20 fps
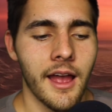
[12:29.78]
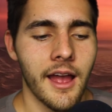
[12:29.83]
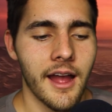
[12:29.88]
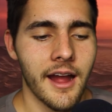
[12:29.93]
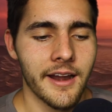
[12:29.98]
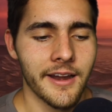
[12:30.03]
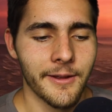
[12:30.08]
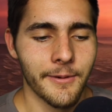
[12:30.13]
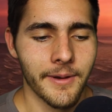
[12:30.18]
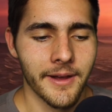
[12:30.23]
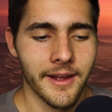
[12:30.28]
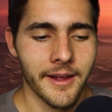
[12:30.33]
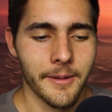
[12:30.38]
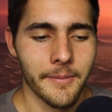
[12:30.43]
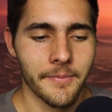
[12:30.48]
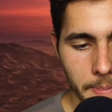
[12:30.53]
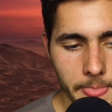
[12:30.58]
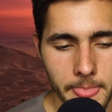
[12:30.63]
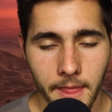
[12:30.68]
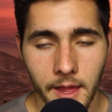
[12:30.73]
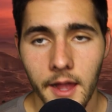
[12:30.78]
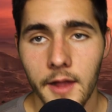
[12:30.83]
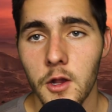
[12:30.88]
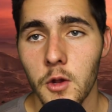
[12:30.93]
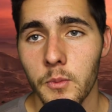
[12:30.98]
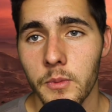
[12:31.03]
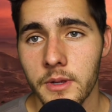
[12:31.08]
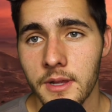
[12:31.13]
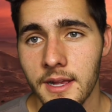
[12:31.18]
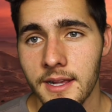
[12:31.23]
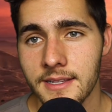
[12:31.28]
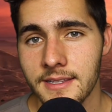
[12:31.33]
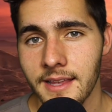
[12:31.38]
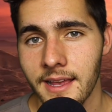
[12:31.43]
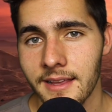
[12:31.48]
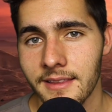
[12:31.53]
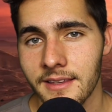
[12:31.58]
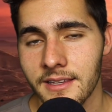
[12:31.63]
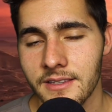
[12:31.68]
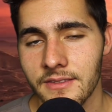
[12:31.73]
anyway, I hope you guys
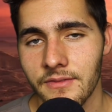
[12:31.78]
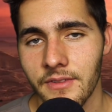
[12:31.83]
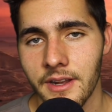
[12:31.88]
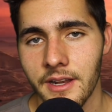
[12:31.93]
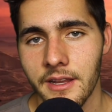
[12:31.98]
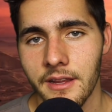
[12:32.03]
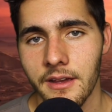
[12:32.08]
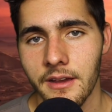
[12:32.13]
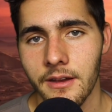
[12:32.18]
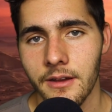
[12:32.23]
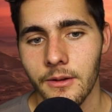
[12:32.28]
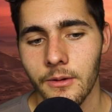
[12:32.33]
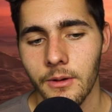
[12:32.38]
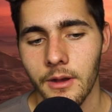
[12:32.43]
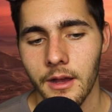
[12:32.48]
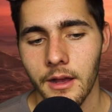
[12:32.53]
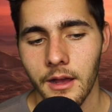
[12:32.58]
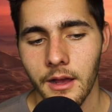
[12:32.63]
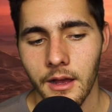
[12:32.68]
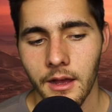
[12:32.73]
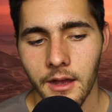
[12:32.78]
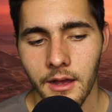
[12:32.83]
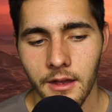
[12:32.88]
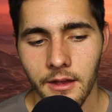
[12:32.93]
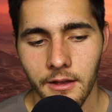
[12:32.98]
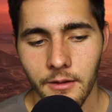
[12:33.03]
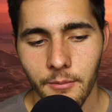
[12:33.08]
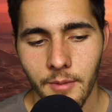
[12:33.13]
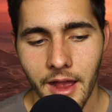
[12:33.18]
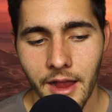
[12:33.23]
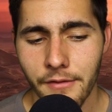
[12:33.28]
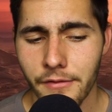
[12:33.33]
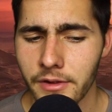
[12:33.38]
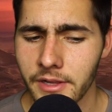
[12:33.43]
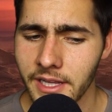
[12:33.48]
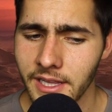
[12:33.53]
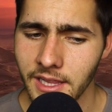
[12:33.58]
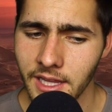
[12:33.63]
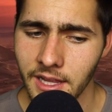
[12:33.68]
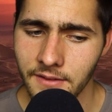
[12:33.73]
like this video. I
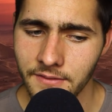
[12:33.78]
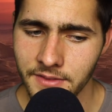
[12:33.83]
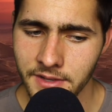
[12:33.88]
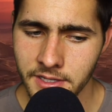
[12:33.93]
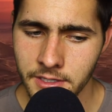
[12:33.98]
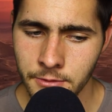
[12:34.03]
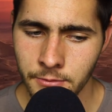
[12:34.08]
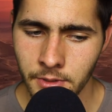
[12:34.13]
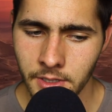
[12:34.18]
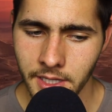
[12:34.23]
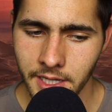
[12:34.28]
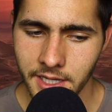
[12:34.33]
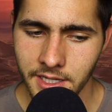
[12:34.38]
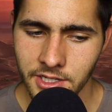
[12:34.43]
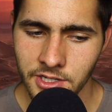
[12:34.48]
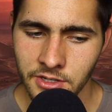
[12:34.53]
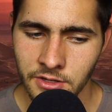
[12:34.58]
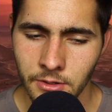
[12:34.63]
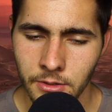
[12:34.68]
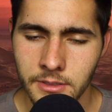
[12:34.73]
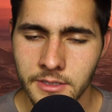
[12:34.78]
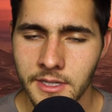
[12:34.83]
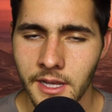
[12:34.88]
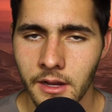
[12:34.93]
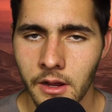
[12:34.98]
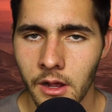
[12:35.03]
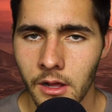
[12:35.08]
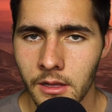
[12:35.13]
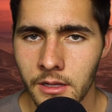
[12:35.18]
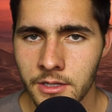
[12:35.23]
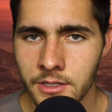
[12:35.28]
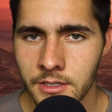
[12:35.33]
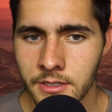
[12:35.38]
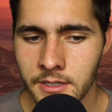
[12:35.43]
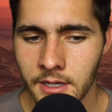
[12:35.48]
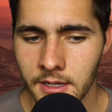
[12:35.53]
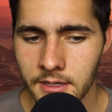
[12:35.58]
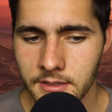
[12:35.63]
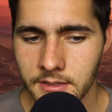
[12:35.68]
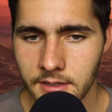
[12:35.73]
really love these relational psychology
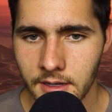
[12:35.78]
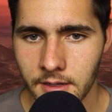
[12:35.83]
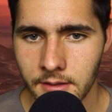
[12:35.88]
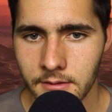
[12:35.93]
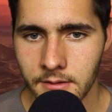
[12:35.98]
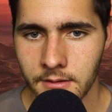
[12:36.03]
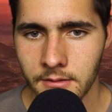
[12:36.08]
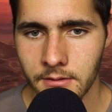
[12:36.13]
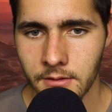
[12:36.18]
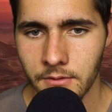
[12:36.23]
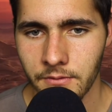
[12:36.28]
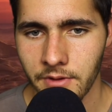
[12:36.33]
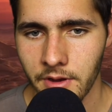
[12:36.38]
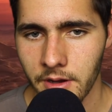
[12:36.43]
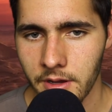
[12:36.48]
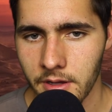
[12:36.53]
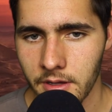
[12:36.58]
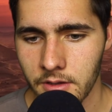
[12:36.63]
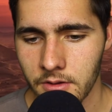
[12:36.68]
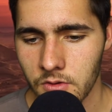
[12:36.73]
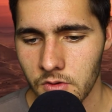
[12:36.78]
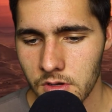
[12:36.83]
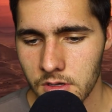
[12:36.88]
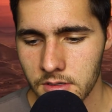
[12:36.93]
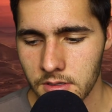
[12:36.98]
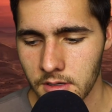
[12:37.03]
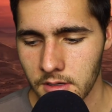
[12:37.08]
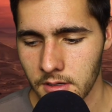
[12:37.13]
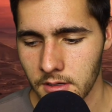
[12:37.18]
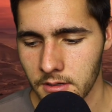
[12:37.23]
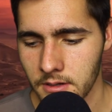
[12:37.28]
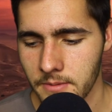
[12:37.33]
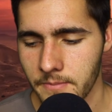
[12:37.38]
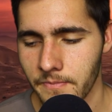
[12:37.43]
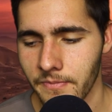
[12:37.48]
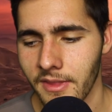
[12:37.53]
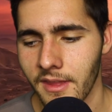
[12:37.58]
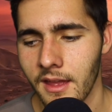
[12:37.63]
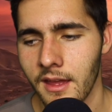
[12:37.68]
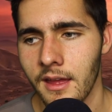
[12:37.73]
tests. I think they're very interesting
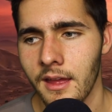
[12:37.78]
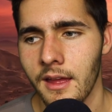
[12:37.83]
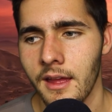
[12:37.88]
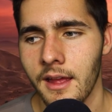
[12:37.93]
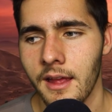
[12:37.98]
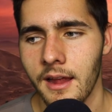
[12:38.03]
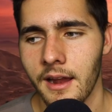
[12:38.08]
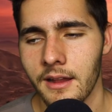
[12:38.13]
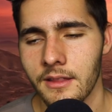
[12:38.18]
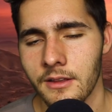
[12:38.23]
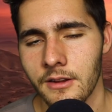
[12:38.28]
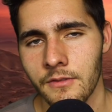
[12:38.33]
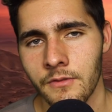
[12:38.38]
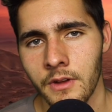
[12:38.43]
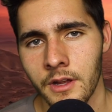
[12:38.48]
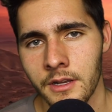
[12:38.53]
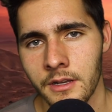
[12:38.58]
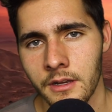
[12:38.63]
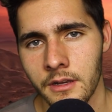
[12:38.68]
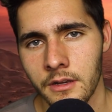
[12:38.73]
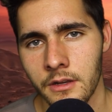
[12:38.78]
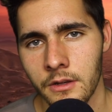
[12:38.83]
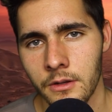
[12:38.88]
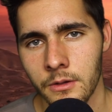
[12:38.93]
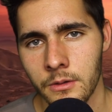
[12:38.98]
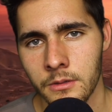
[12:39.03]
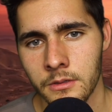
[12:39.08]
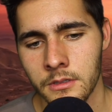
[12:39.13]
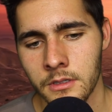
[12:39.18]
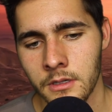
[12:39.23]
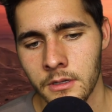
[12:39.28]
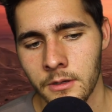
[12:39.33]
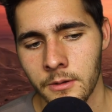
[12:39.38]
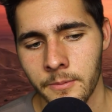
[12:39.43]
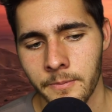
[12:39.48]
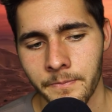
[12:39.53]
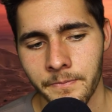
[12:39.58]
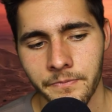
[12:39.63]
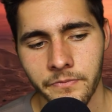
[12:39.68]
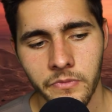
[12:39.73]
and they're fun to do. So,
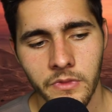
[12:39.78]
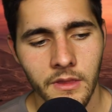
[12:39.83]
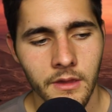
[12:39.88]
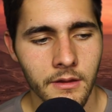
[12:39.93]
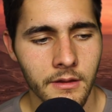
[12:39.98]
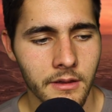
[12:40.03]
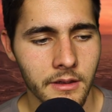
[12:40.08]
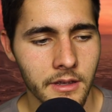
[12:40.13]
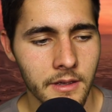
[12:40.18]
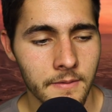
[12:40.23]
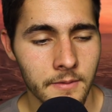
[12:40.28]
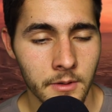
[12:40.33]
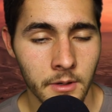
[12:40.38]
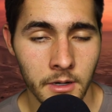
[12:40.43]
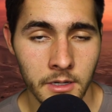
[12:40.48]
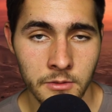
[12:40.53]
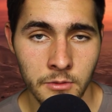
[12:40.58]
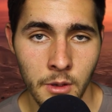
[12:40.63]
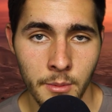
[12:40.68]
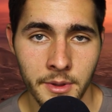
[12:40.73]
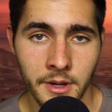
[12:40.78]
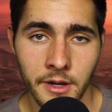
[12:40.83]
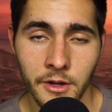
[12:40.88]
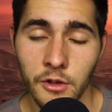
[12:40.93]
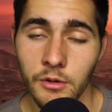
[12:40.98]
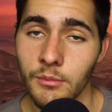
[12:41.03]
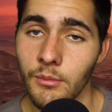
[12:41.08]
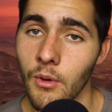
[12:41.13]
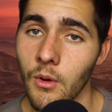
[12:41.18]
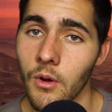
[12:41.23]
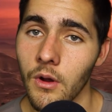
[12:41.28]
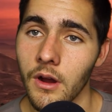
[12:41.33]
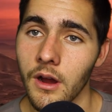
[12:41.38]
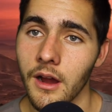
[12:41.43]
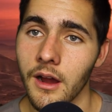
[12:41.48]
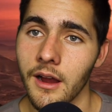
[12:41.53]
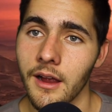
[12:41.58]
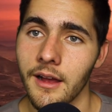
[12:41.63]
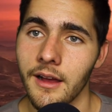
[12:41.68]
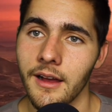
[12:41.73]
if you guys want me to do
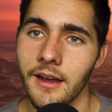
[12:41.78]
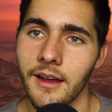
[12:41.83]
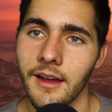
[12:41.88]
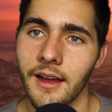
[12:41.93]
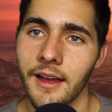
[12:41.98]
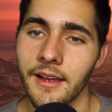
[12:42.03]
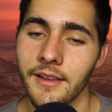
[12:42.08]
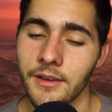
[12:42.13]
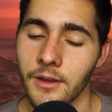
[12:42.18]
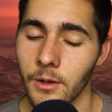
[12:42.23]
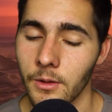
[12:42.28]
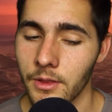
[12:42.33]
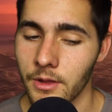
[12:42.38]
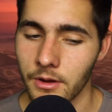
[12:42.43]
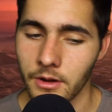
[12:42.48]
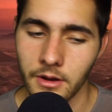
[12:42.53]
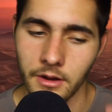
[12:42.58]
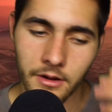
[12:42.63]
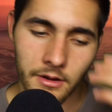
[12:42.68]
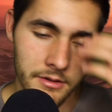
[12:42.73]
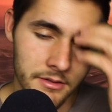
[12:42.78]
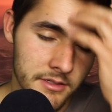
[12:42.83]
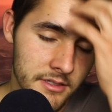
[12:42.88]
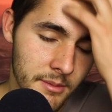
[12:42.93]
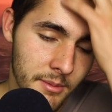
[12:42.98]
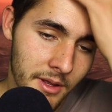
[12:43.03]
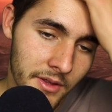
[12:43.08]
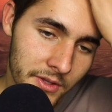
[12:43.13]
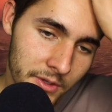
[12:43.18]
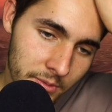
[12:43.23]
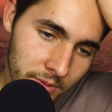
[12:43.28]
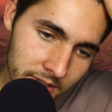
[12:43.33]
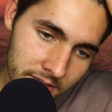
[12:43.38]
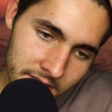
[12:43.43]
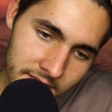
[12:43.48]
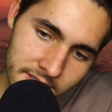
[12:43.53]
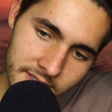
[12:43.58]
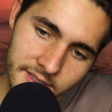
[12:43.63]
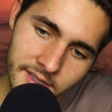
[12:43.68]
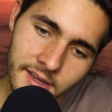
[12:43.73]
more, I know there are some other
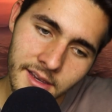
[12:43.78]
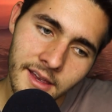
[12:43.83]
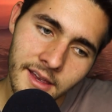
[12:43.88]
ones